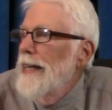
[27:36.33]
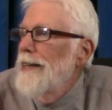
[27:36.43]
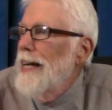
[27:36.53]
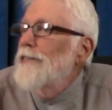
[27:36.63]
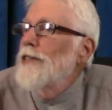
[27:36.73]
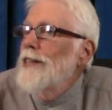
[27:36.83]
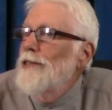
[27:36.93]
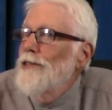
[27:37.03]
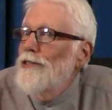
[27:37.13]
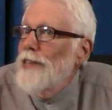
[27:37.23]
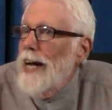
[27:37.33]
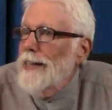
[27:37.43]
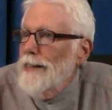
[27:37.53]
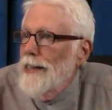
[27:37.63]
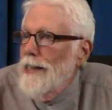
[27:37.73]
That's
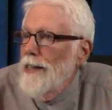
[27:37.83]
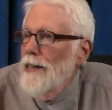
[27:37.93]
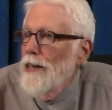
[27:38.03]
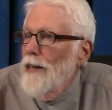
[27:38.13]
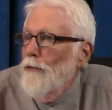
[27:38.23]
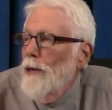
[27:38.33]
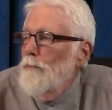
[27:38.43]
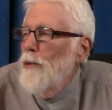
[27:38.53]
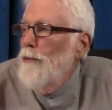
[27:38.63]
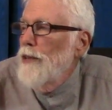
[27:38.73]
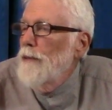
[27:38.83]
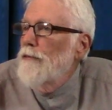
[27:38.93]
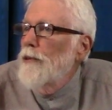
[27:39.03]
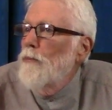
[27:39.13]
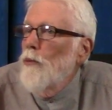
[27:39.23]
exactly what moving
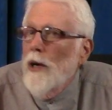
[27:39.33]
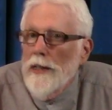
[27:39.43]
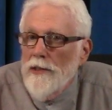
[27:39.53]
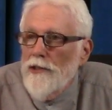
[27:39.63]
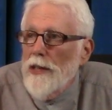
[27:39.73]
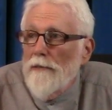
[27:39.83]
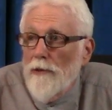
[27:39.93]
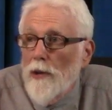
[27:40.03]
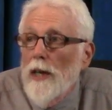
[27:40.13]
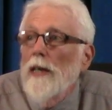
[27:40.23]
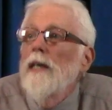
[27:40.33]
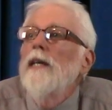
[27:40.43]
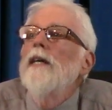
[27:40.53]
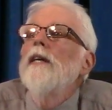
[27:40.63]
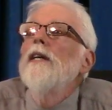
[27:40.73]
from one sephira
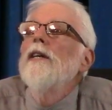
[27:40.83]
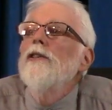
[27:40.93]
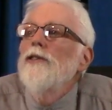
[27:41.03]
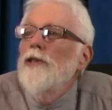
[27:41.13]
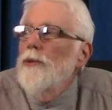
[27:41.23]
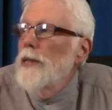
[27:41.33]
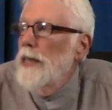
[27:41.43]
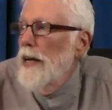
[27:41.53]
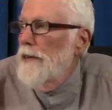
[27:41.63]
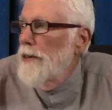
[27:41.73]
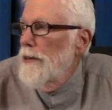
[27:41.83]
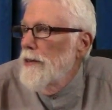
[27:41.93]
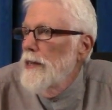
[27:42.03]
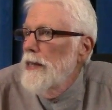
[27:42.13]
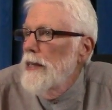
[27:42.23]
to another
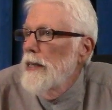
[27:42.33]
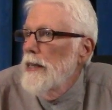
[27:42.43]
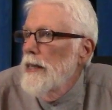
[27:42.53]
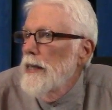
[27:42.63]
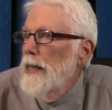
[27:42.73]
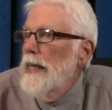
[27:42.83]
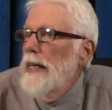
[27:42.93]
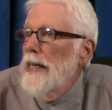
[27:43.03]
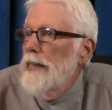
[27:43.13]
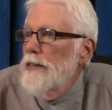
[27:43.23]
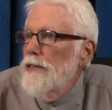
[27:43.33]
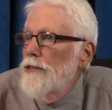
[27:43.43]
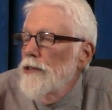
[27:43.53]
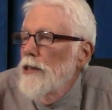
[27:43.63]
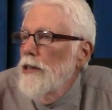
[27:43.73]
is.
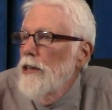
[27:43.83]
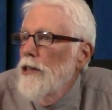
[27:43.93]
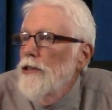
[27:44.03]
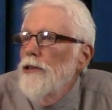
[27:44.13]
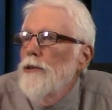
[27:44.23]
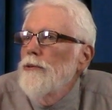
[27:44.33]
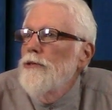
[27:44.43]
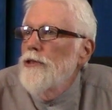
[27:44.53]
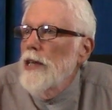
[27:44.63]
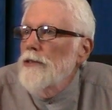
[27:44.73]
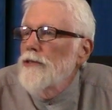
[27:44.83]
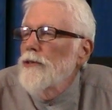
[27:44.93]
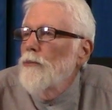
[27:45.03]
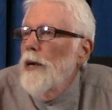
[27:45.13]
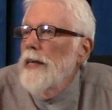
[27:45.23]
You just
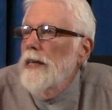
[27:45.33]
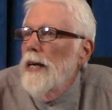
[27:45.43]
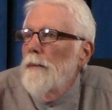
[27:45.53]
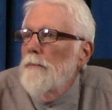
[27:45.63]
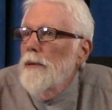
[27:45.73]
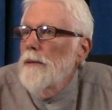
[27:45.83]
wake up.